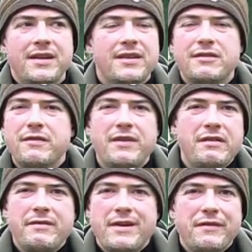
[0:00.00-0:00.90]
There are
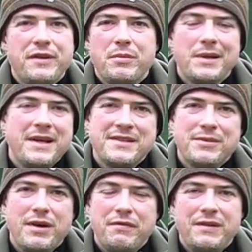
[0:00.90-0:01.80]
very, very few
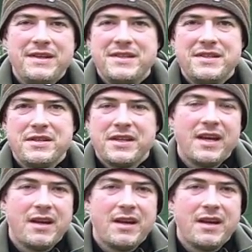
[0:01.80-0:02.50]
places where flint is just